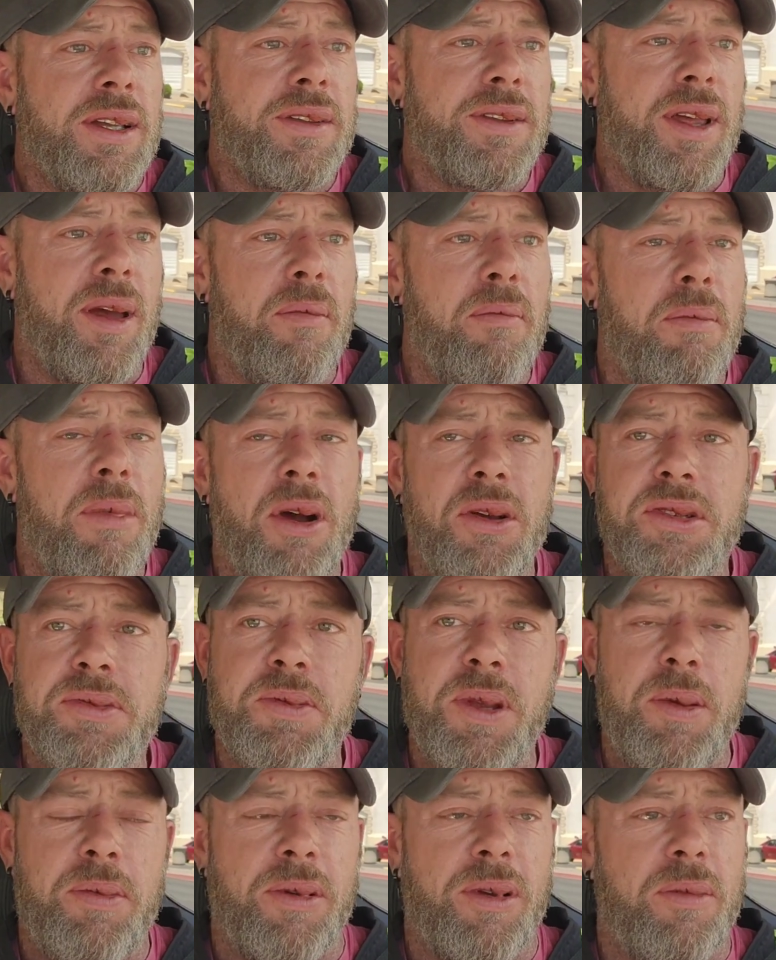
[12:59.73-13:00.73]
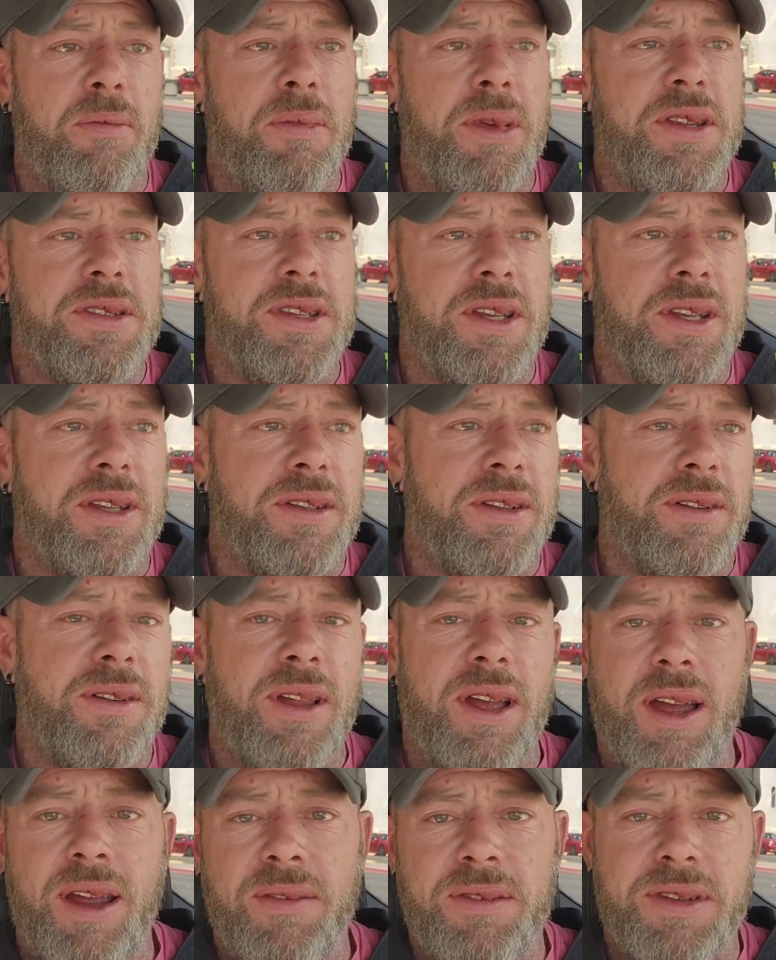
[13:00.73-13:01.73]
that most people are missing in their
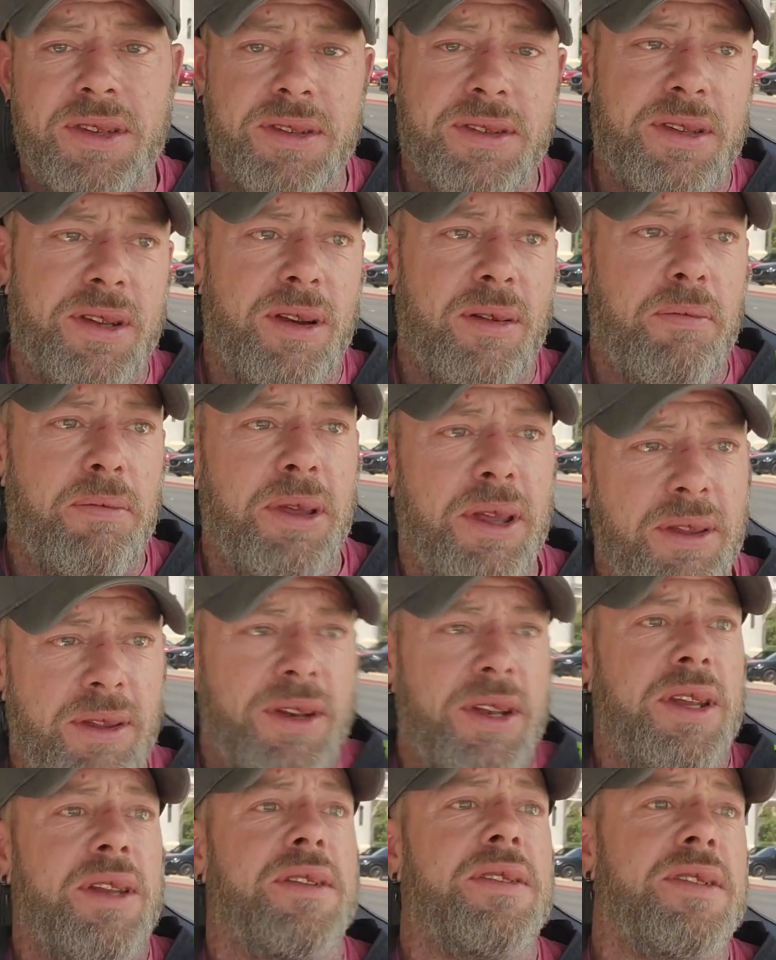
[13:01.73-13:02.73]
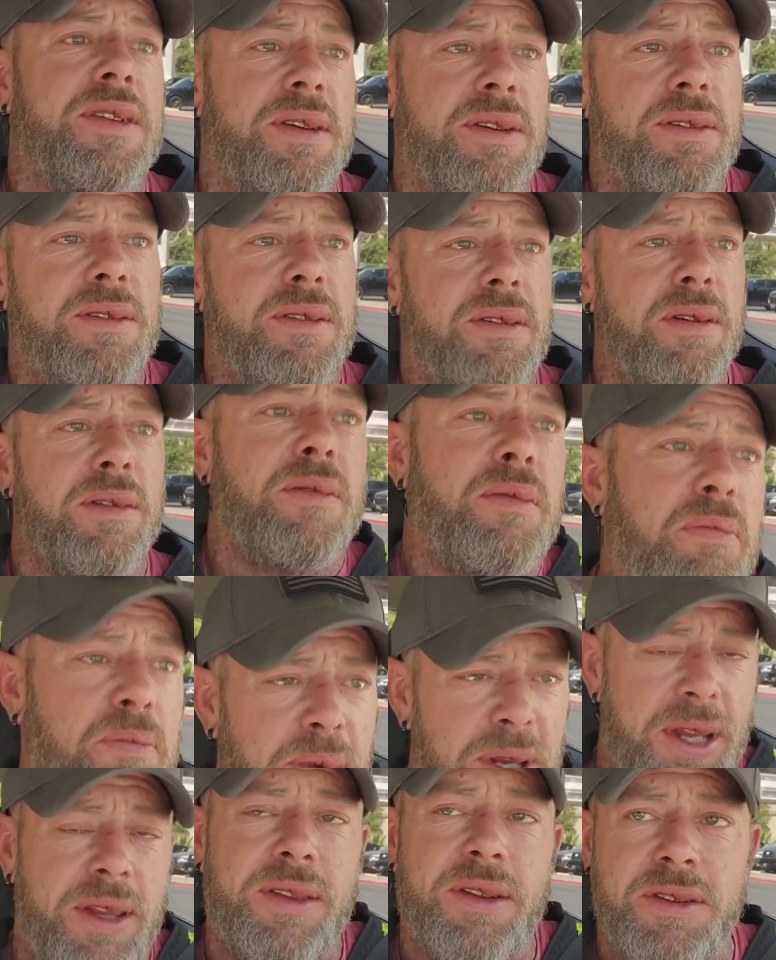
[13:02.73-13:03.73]
lives, is their ability to
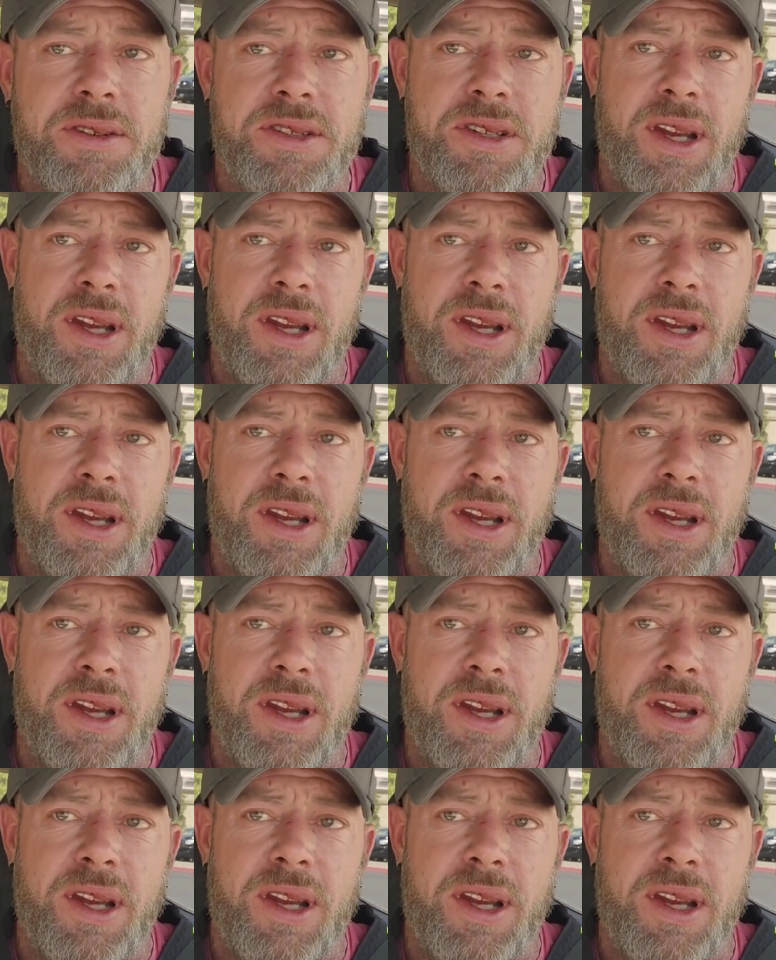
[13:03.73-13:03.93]
be their